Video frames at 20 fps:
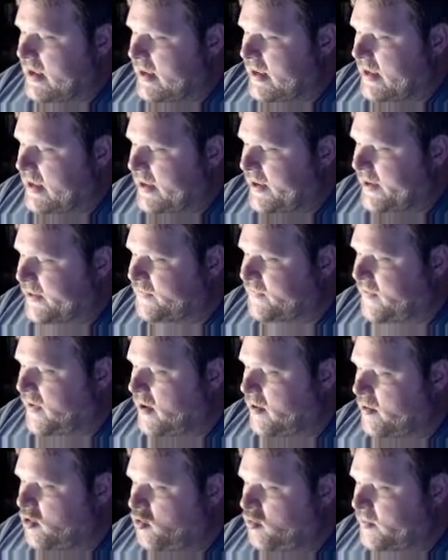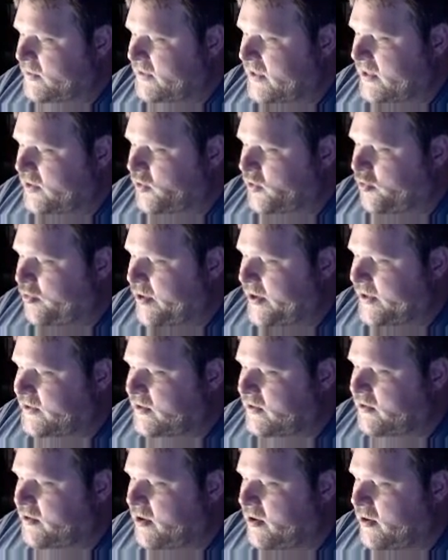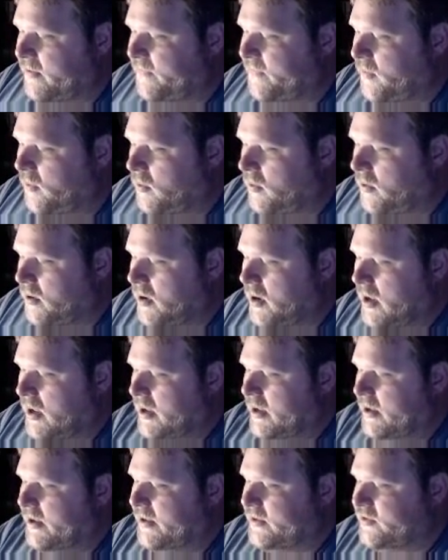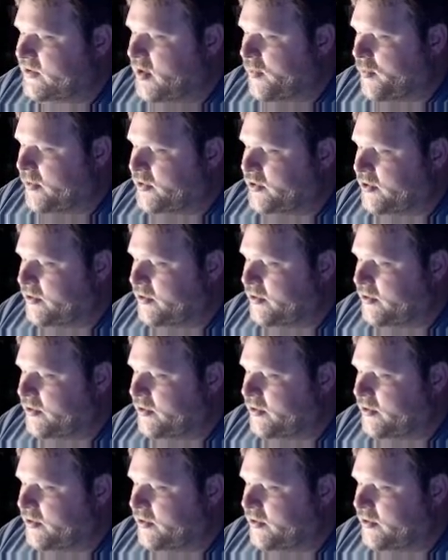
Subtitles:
Its volume is increased to 34. Its temperature is